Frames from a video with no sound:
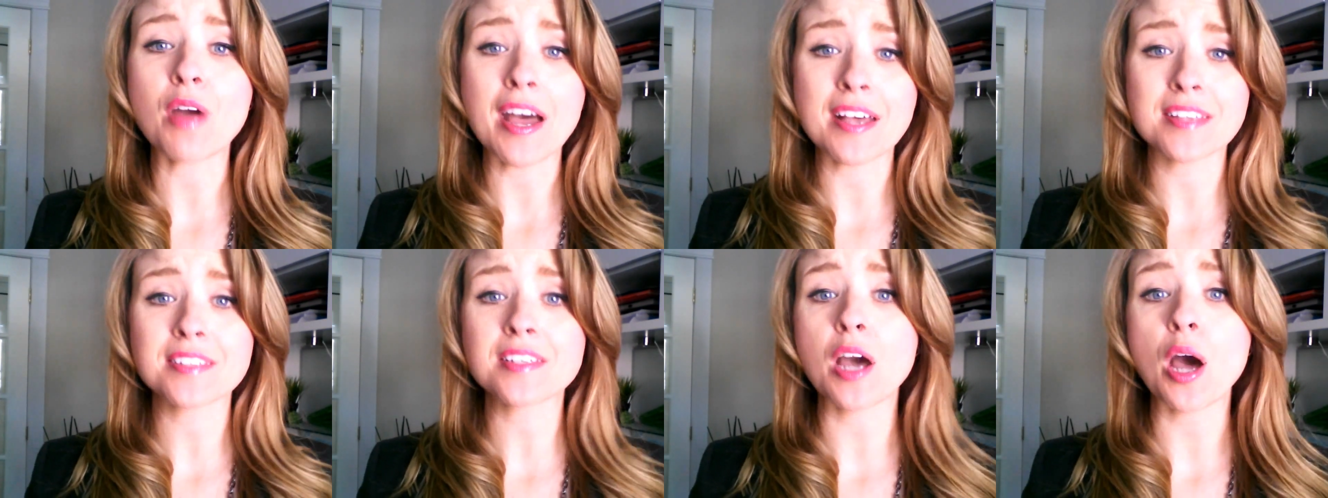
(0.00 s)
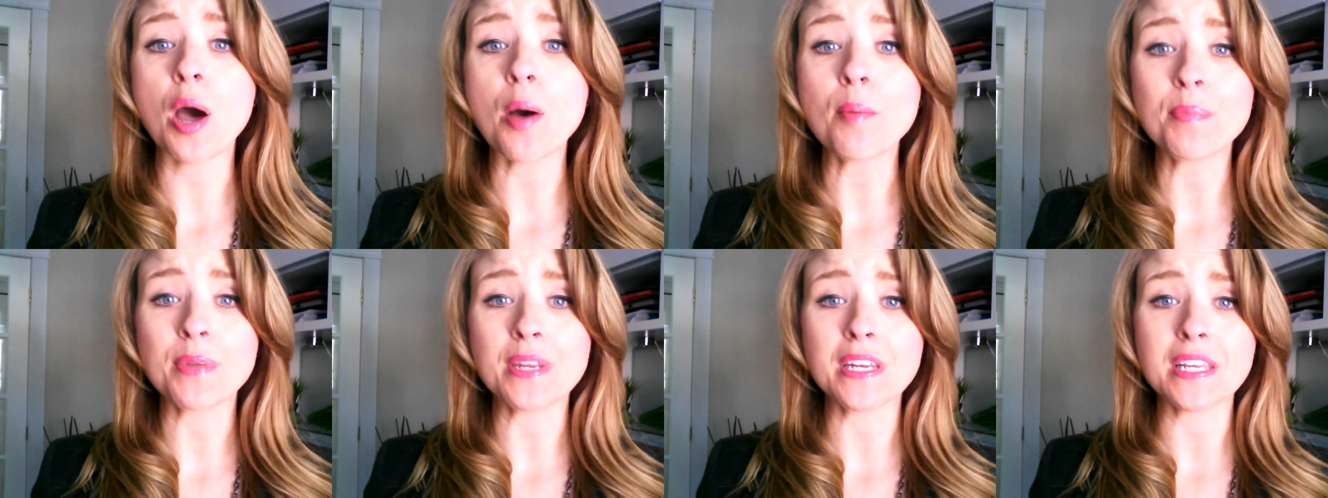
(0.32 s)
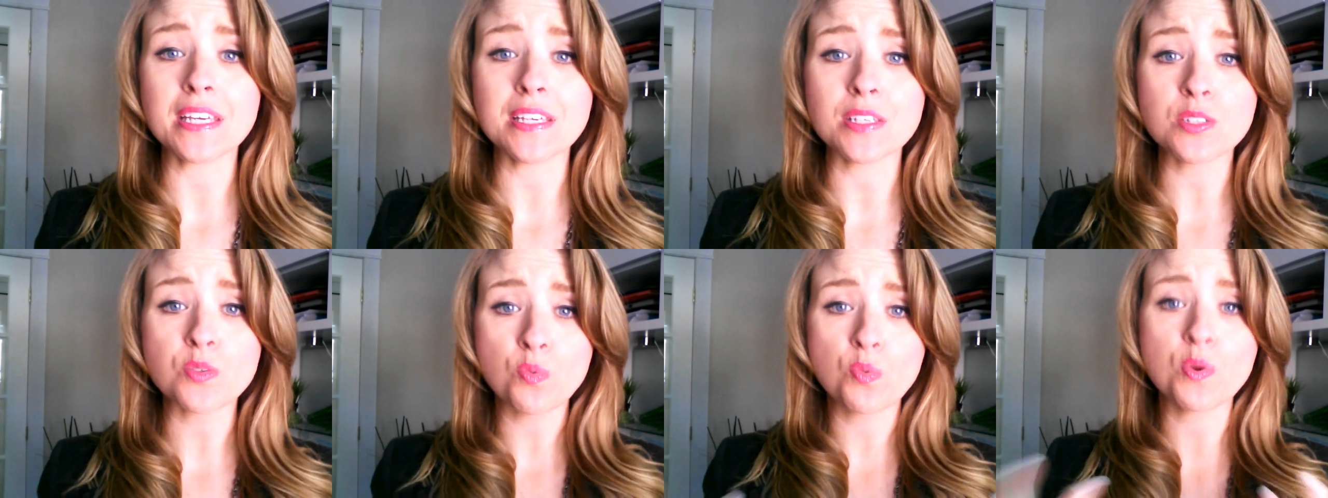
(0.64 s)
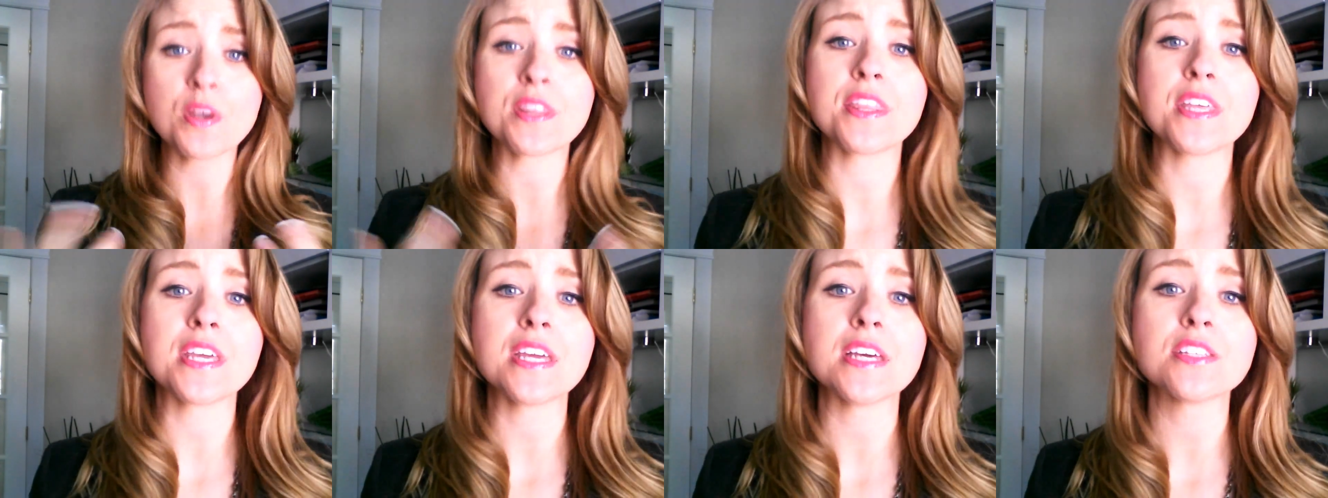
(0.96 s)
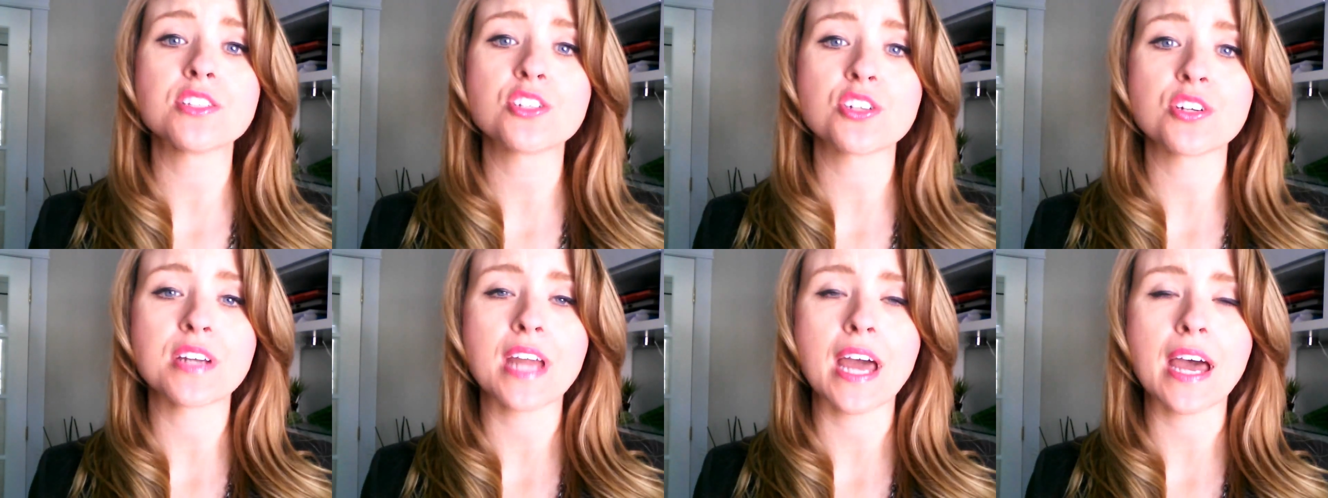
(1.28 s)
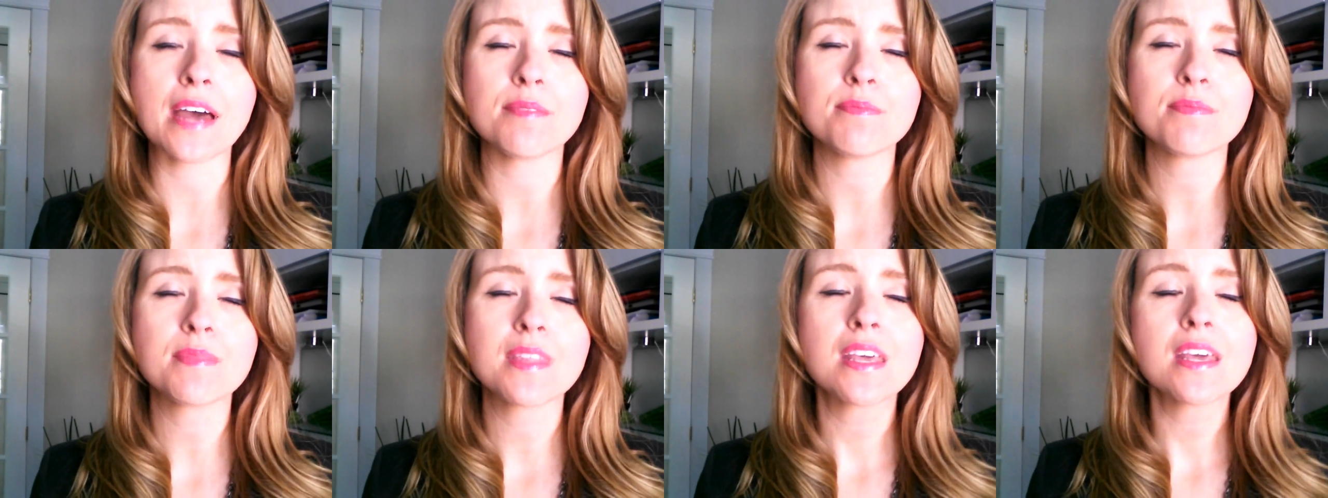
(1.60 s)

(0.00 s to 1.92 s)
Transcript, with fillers: as companies with the internet.